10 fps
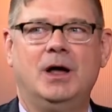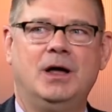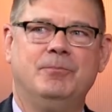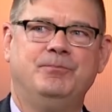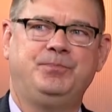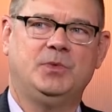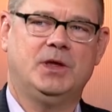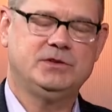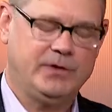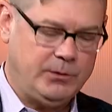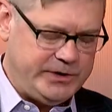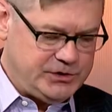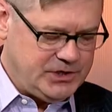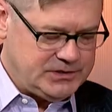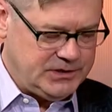um, it's funny, we
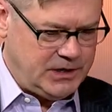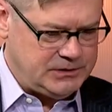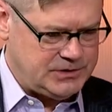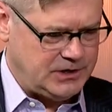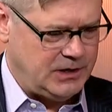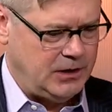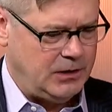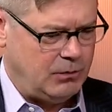just launched uh,